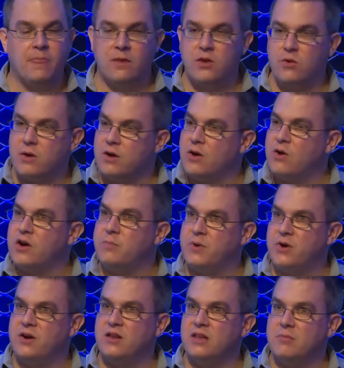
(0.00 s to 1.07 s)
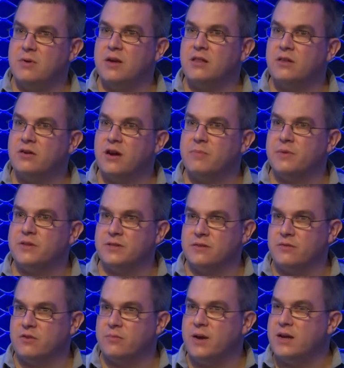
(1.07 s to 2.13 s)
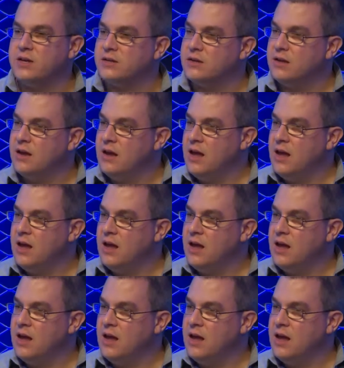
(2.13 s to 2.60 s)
you can go to PeeringDB and look up this information.